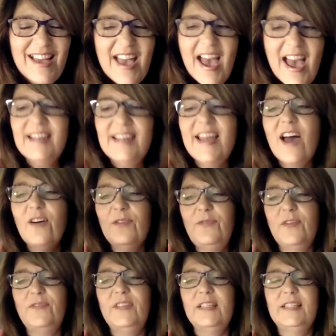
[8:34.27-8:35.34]
and now at
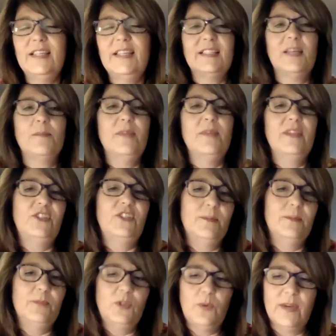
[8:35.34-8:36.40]
56, I'm in the
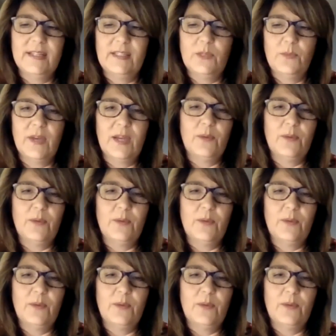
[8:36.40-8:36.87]
gym twice a week